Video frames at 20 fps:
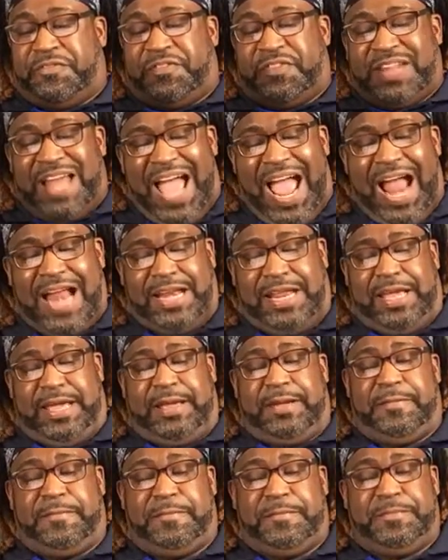
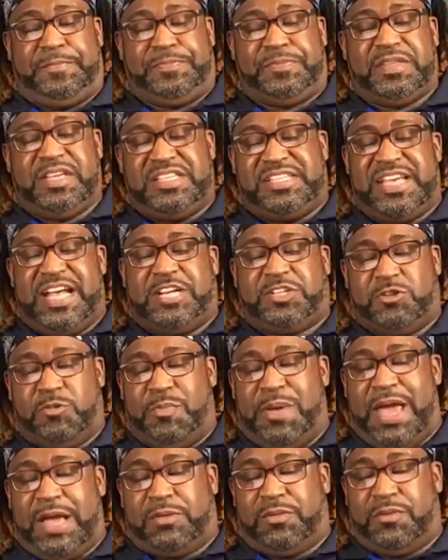flattening, the central
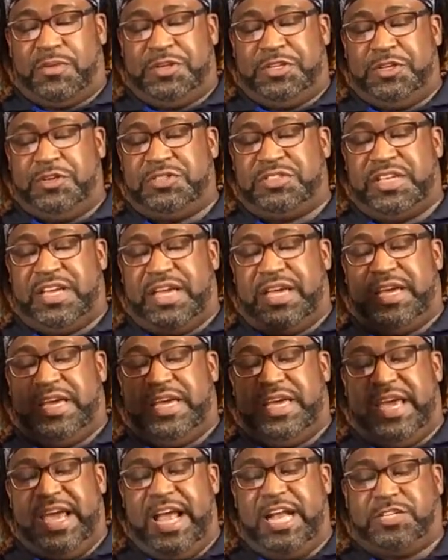bank will reduce
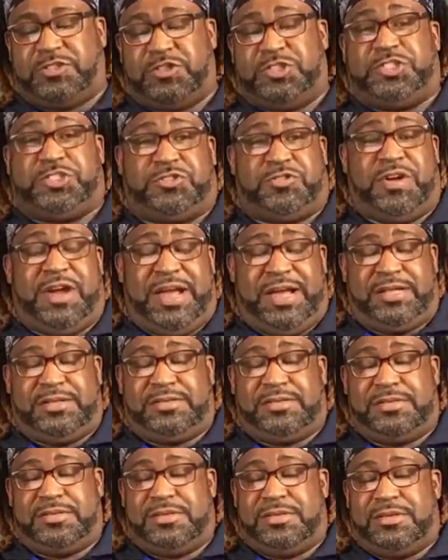interest rates.